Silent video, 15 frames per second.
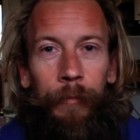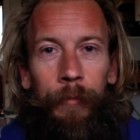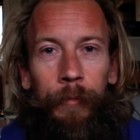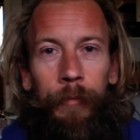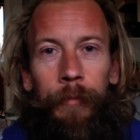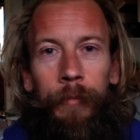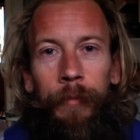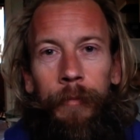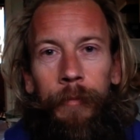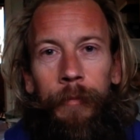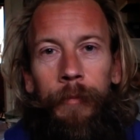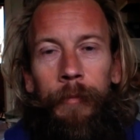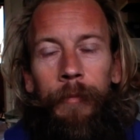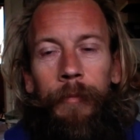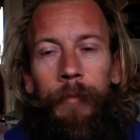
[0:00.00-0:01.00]

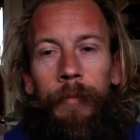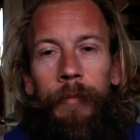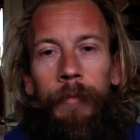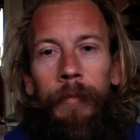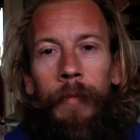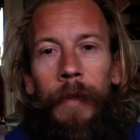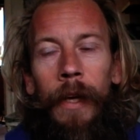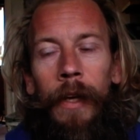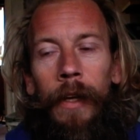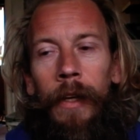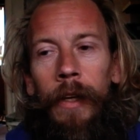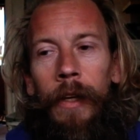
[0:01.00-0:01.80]
Nothing is said.